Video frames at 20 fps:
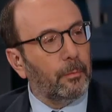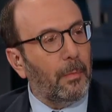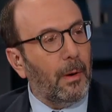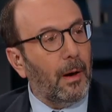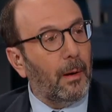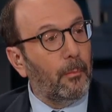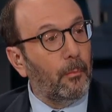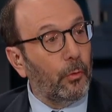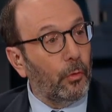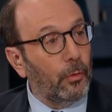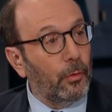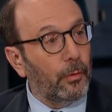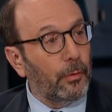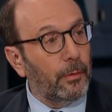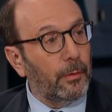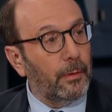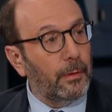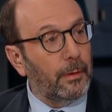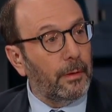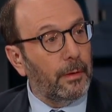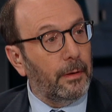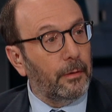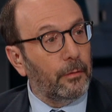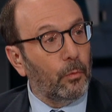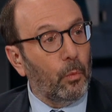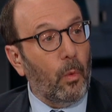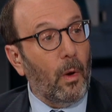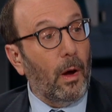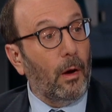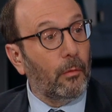Bob Mueller
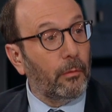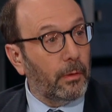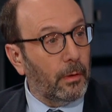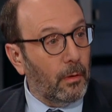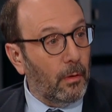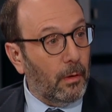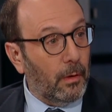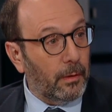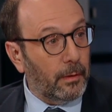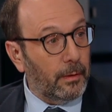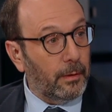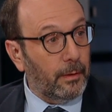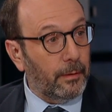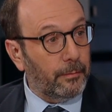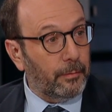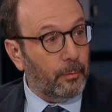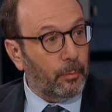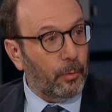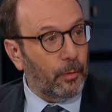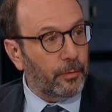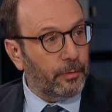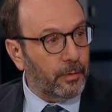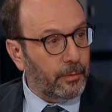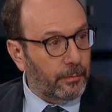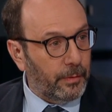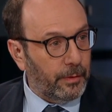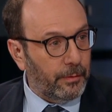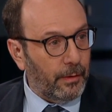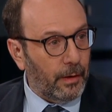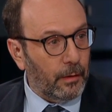is well regarded as a person
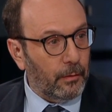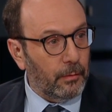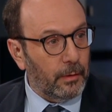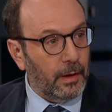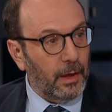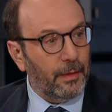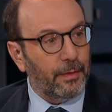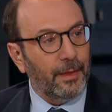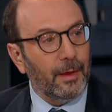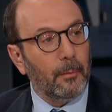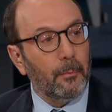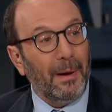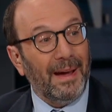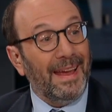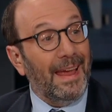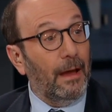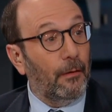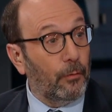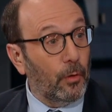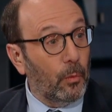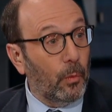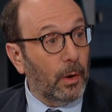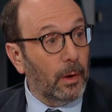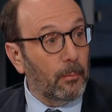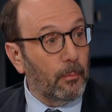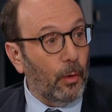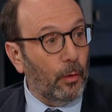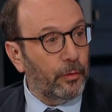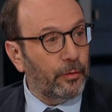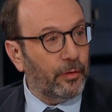of integrity, I think, by everyone
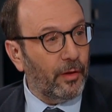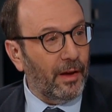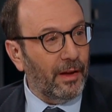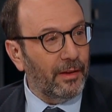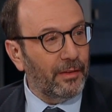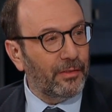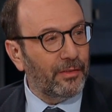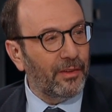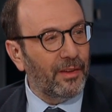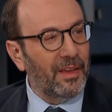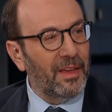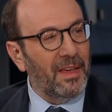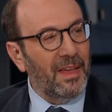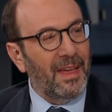on both sides.